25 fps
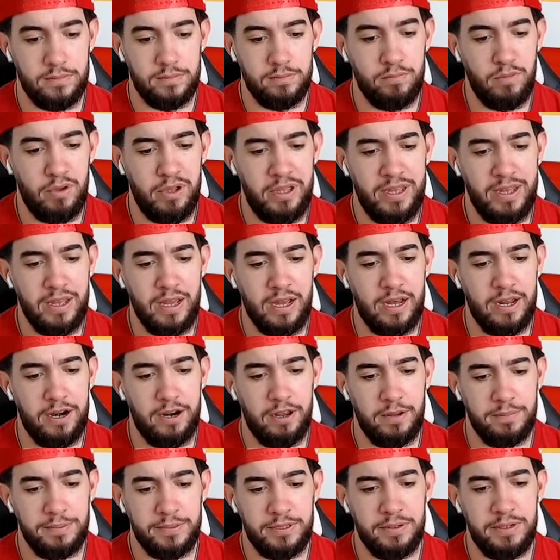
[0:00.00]
But he got
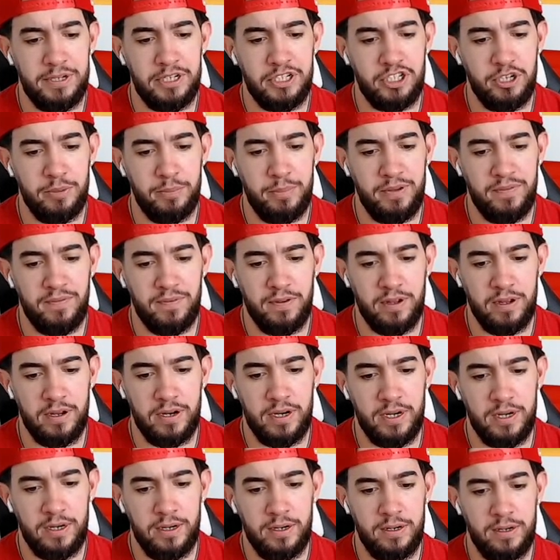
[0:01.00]
up, so he should be
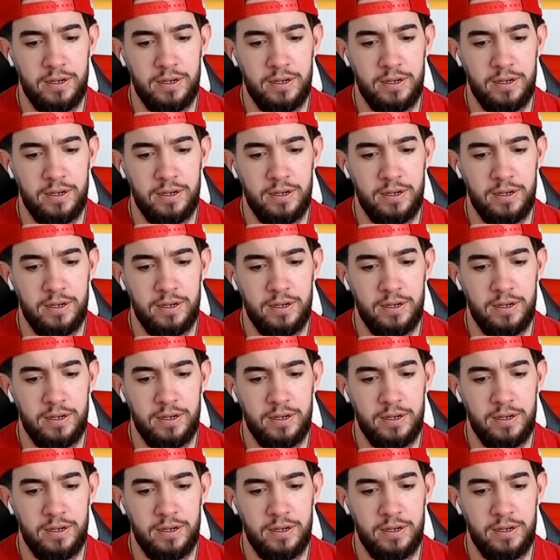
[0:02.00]
fine.